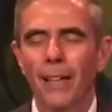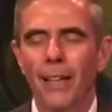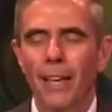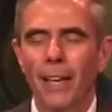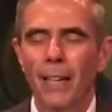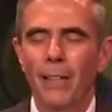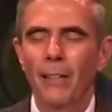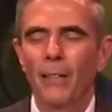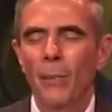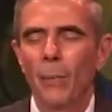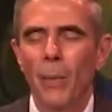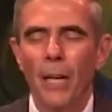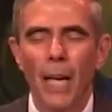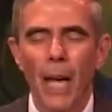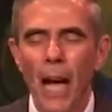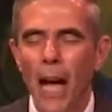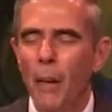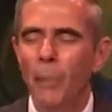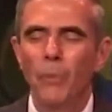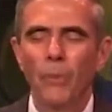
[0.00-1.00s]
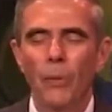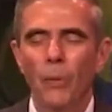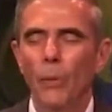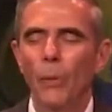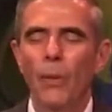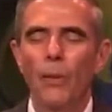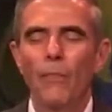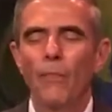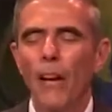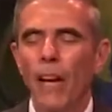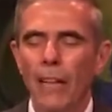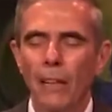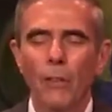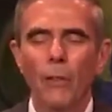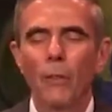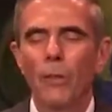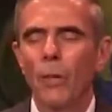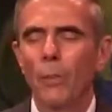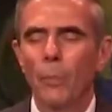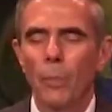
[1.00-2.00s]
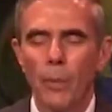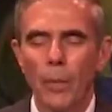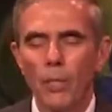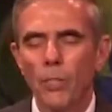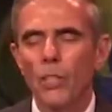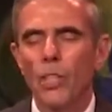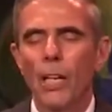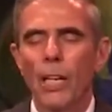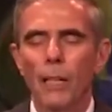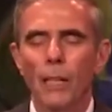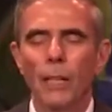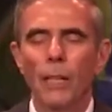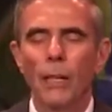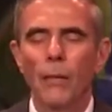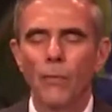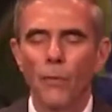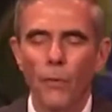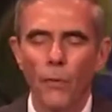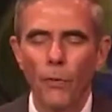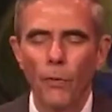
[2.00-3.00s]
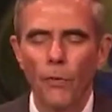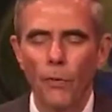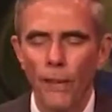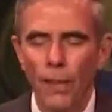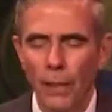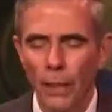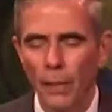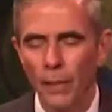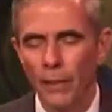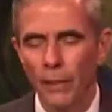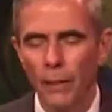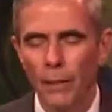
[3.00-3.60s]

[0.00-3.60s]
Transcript: and to be absolutely valued and appreciated and fulfilled.